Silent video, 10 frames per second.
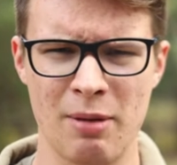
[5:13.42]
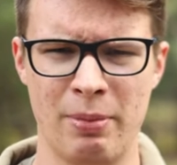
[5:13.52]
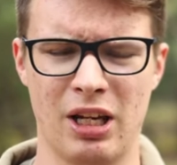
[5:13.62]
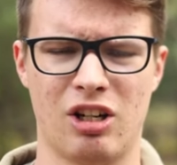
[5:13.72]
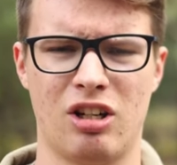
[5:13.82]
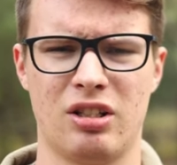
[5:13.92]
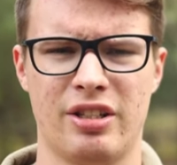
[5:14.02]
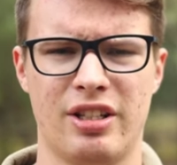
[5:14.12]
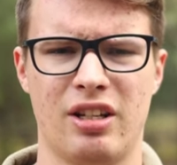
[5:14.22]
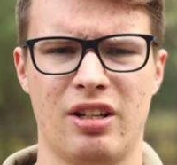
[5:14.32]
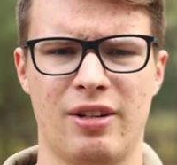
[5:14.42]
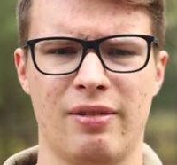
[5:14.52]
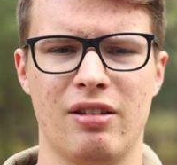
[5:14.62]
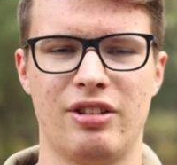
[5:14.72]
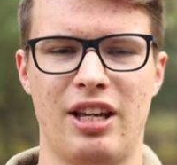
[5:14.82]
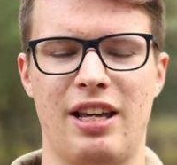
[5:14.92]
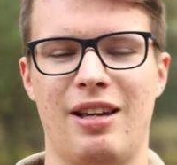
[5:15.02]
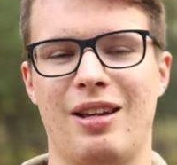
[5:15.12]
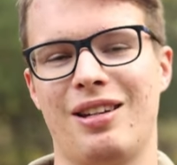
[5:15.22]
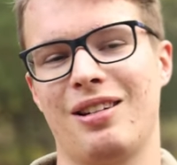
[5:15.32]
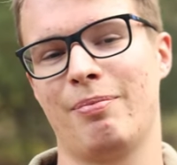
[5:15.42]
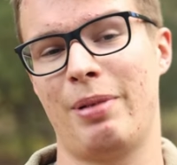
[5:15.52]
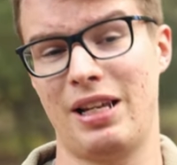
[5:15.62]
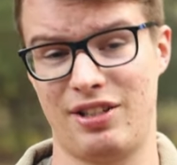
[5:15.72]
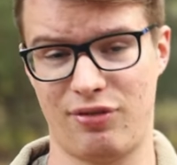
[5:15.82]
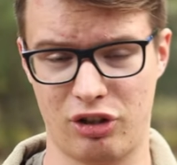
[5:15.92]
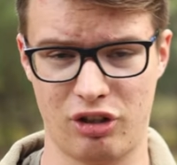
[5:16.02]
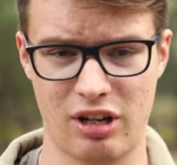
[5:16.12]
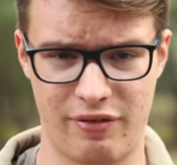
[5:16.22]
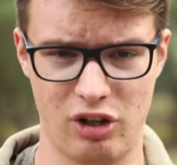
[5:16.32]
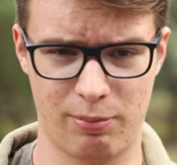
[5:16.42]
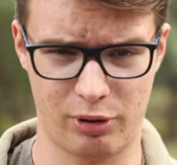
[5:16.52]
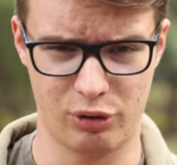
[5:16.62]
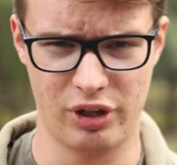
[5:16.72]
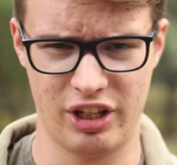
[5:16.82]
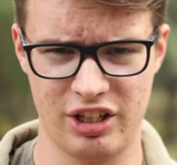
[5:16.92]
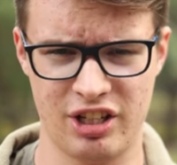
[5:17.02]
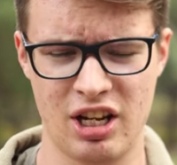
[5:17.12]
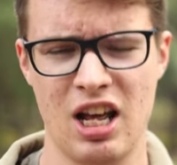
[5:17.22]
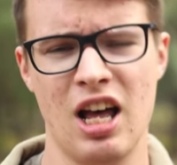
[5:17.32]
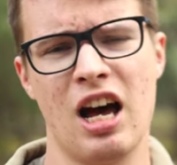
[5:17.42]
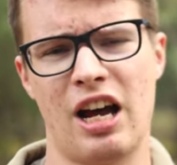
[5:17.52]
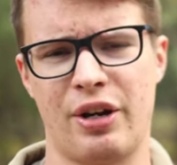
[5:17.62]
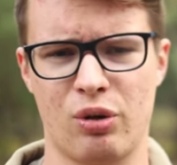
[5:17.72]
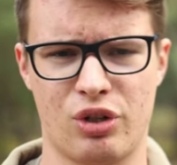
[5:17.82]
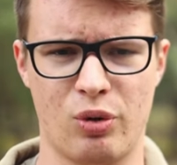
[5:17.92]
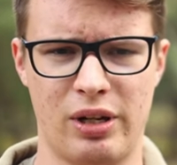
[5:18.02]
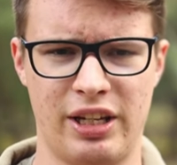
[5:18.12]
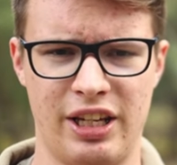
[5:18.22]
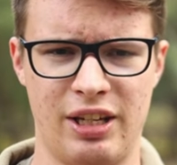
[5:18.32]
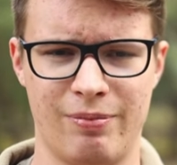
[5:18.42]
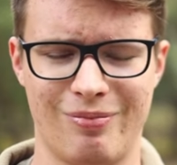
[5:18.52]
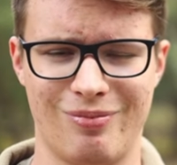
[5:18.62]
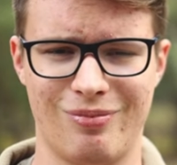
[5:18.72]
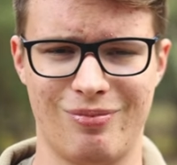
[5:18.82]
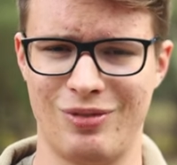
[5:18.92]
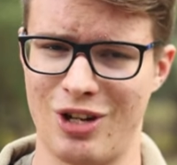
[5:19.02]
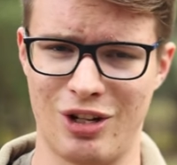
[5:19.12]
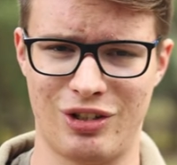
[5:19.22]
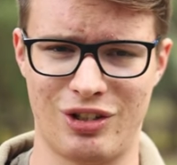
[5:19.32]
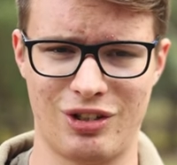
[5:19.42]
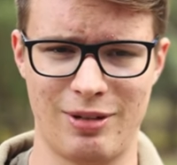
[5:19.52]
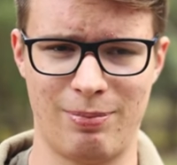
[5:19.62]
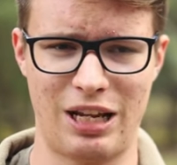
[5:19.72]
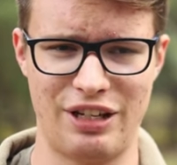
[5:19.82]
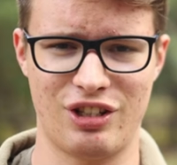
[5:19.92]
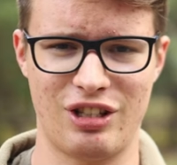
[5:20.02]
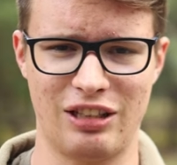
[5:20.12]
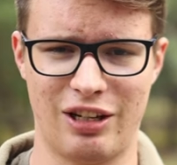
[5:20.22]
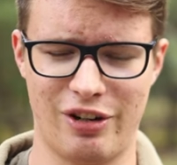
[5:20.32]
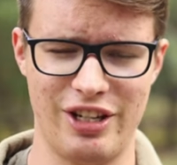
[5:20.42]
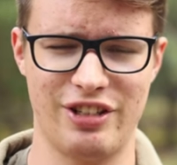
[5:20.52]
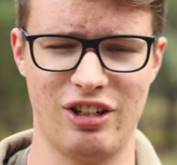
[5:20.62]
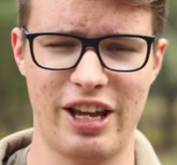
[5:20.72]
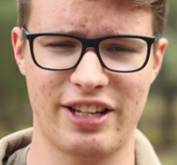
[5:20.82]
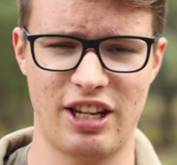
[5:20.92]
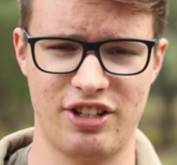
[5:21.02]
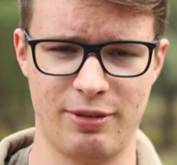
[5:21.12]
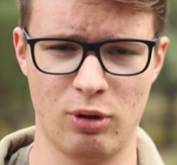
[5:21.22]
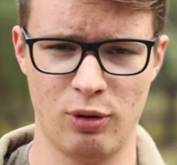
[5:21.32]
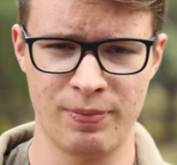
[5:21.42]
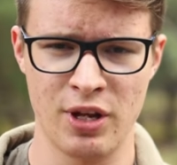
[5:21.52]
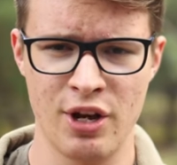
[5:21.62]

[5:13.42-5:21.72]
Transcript: because uh, the best photography opportunities are usually not the places that are easily accessible.